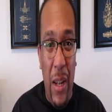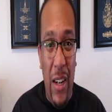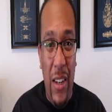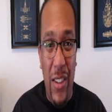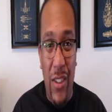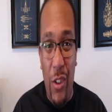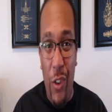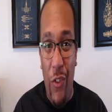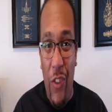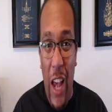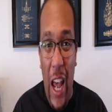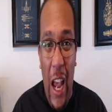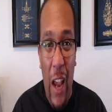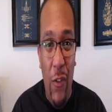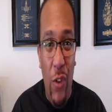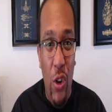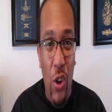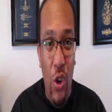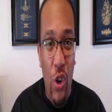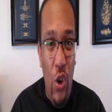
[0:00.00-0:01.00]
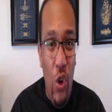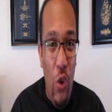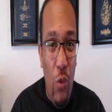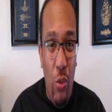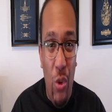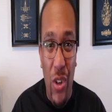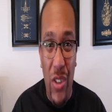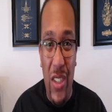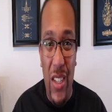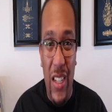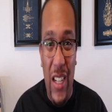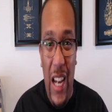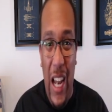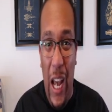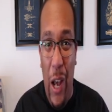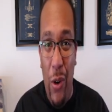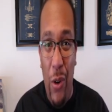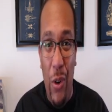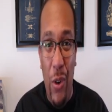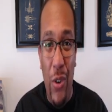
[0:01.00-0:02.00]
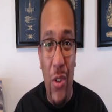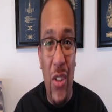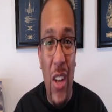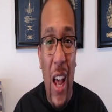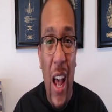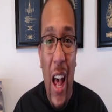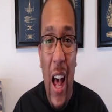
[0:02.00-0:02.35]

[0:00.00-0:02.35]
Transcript: survived numerous encounters,